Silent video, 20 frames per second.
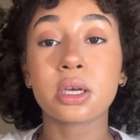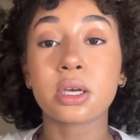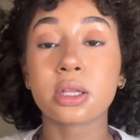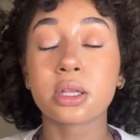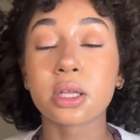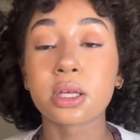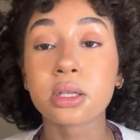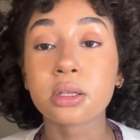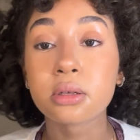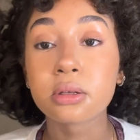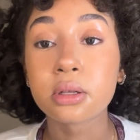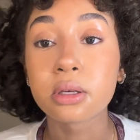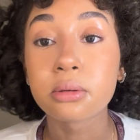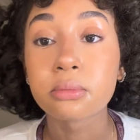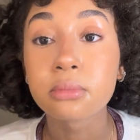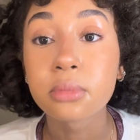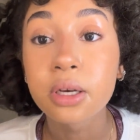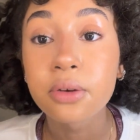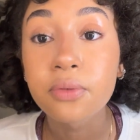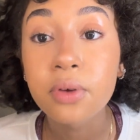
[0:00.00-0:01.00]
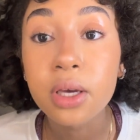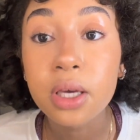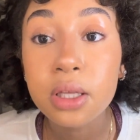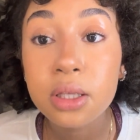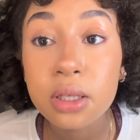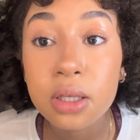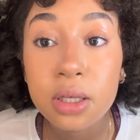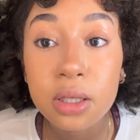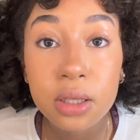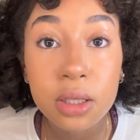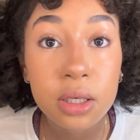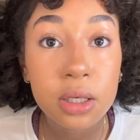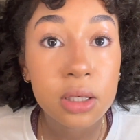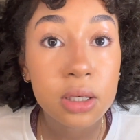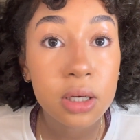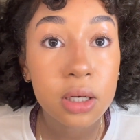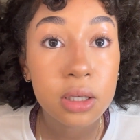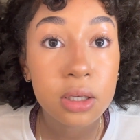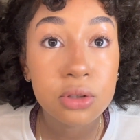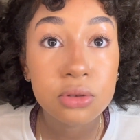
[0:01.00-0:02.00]
Like literally my face is like
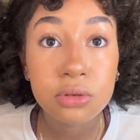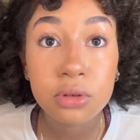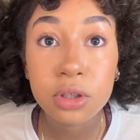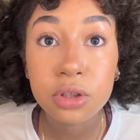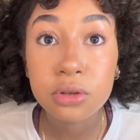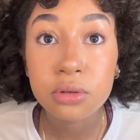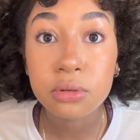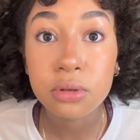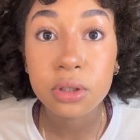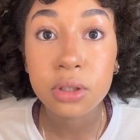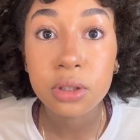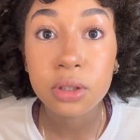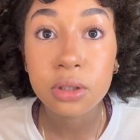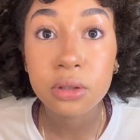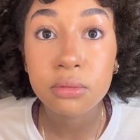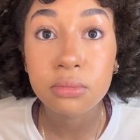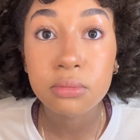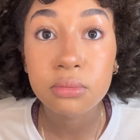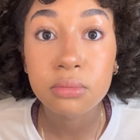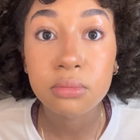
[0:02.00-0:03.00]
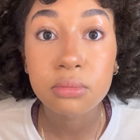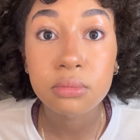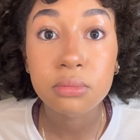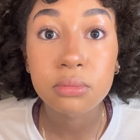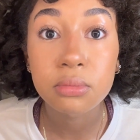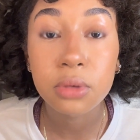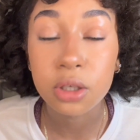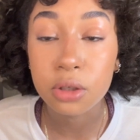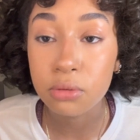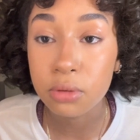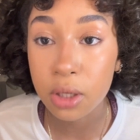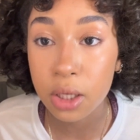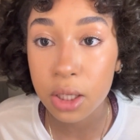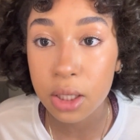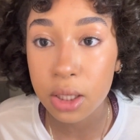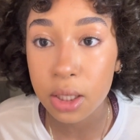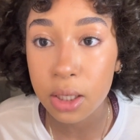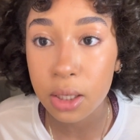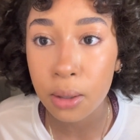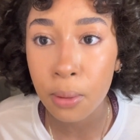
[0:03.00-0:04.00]
kind of drenched right now. Like you can't
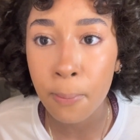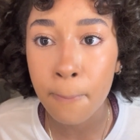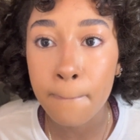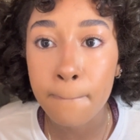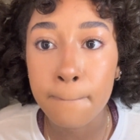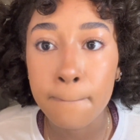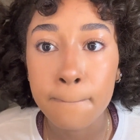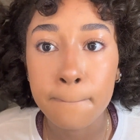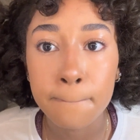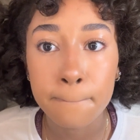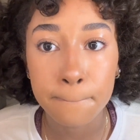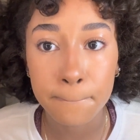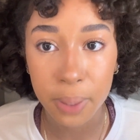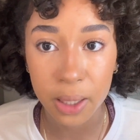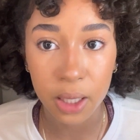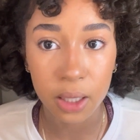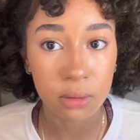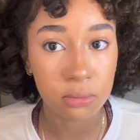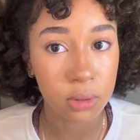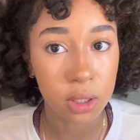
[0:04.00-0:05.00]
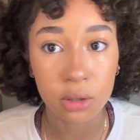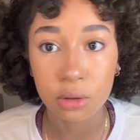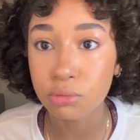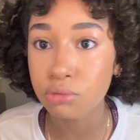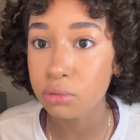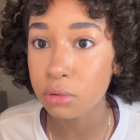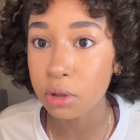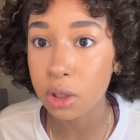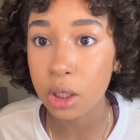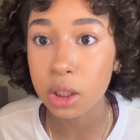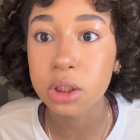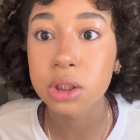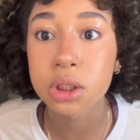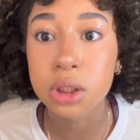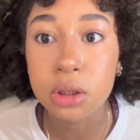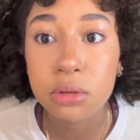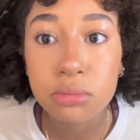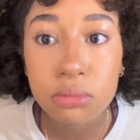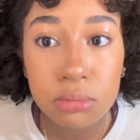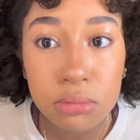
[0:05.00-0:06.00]
see it, but like you can kind of see
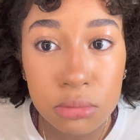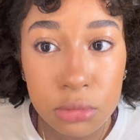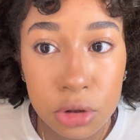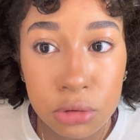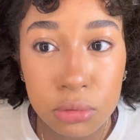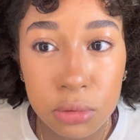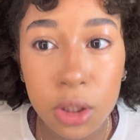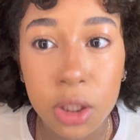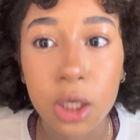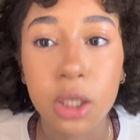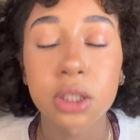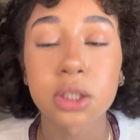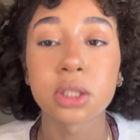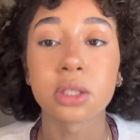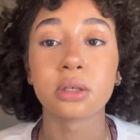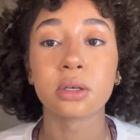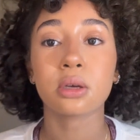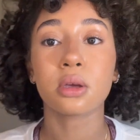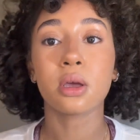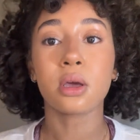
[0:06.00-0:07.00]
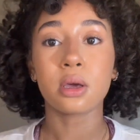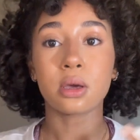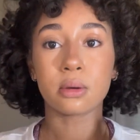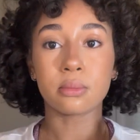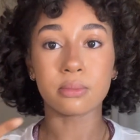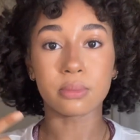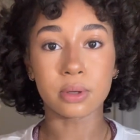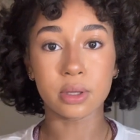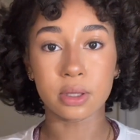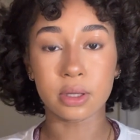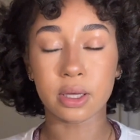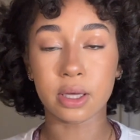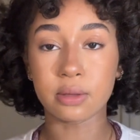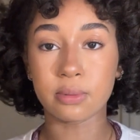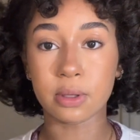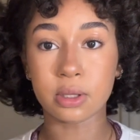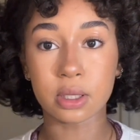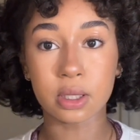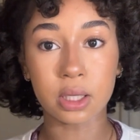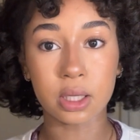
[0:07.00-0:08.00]
it. You can kind of see it. But that's
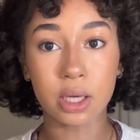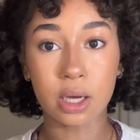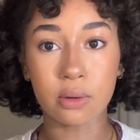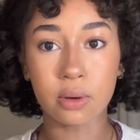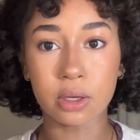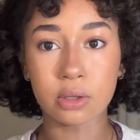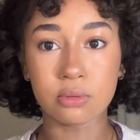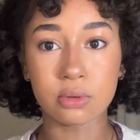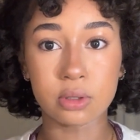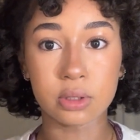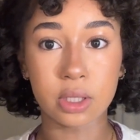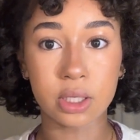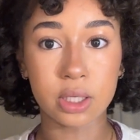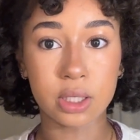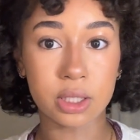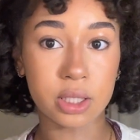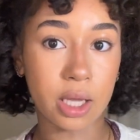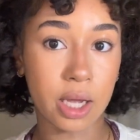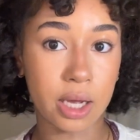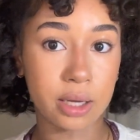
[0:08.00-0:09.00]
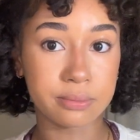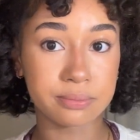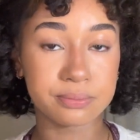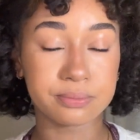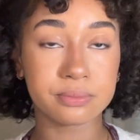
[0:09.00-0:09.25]
basically how I do it, like that.